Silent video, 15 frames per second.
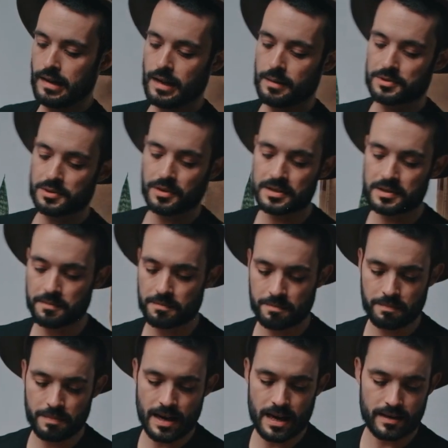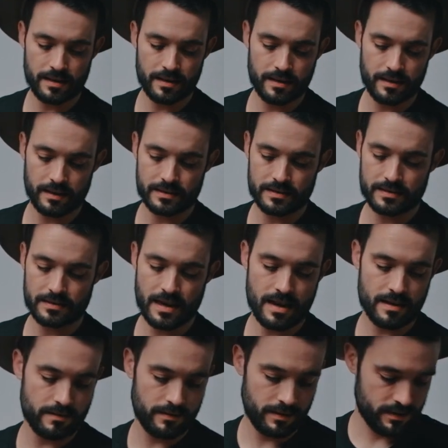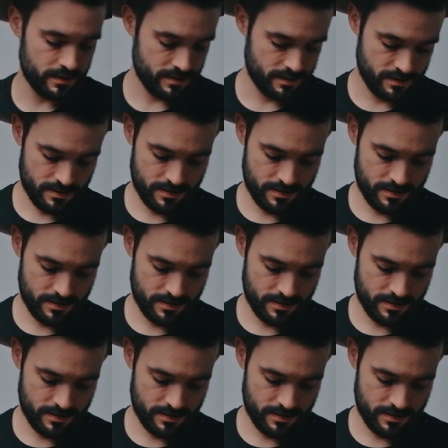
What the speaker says: So it doesn't pack in exactly